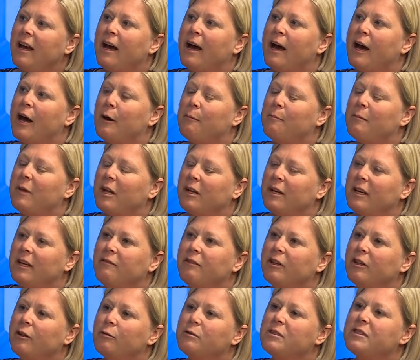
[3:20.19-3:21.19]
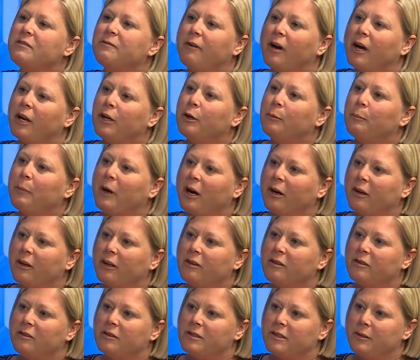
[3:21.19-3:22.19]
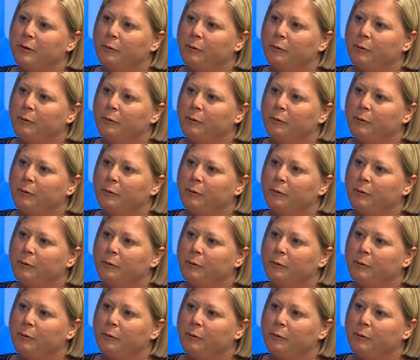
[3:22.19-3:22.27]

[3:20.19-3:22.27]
um, even those finer particles,